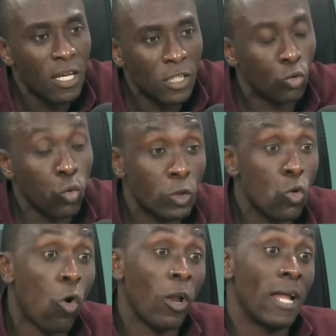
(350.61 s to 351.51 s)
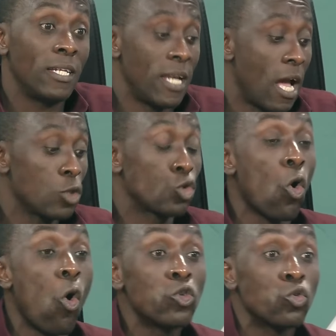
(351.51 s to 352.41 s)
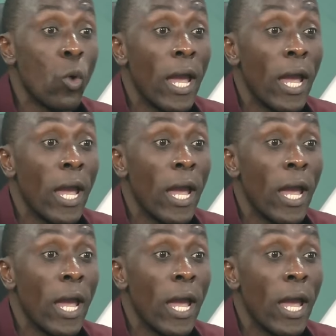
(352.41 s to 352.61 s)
situation, we call Andena Soho Square.